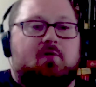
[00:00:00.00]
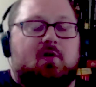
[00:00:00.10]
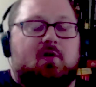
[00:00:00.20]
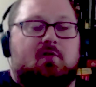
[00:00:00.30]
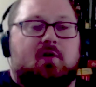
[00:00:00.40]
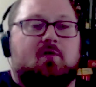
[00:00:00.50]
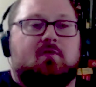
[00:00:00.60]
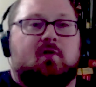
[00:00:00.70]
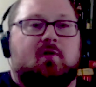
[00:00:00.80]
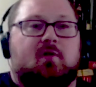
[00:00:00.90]
over and over and
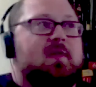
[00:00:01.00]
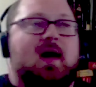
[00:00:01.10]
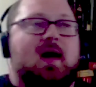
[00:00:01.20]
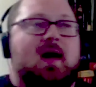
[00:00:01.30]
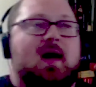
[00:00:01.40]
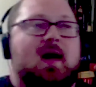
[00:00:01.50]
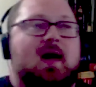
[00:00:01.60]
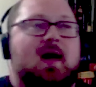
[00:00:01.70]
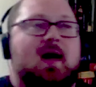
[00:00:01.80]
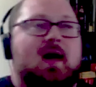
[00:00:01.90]
over and over, and then they
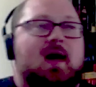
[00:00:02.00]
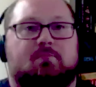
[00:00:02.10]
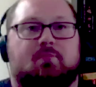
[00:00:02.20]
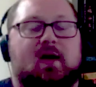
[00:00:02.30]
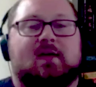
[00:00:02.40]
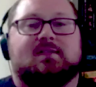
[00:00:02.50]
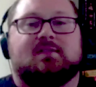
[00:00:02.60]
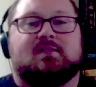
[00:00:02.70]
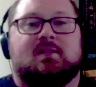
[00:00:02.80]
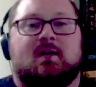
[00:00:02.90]
have a whole bunch of
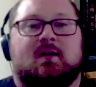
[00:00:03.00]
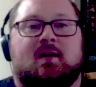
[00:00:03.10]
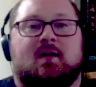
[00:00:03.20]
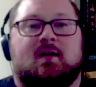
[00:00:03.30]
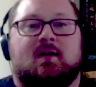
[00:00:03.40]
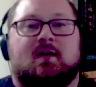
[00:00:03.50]
breaks,